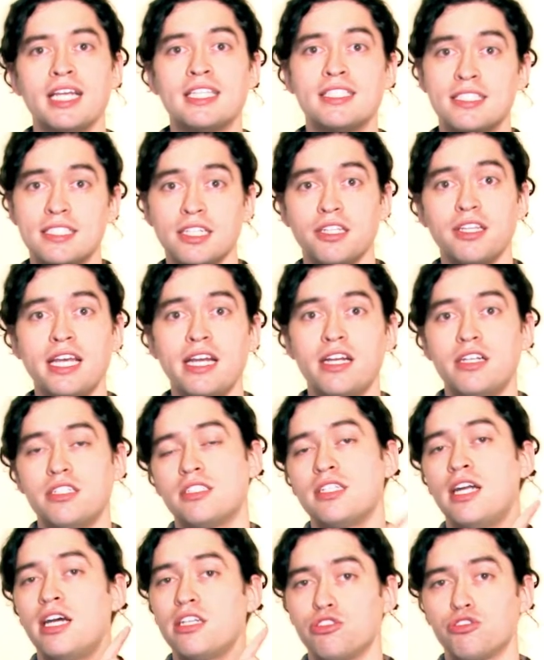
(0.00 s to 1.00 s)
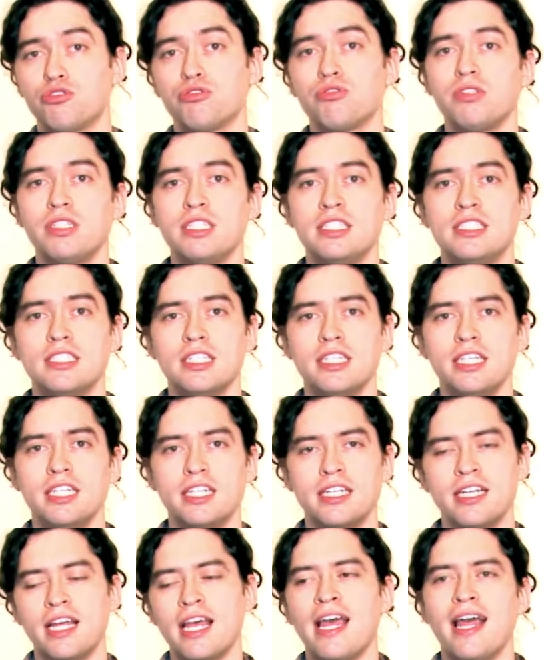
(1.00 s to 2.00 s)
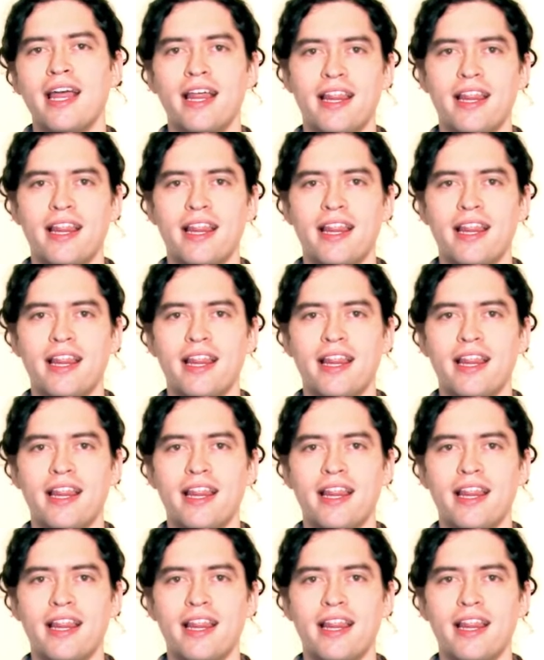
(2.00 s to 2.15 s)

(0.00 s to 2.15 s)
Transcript: It's still there, it's not truly deleted.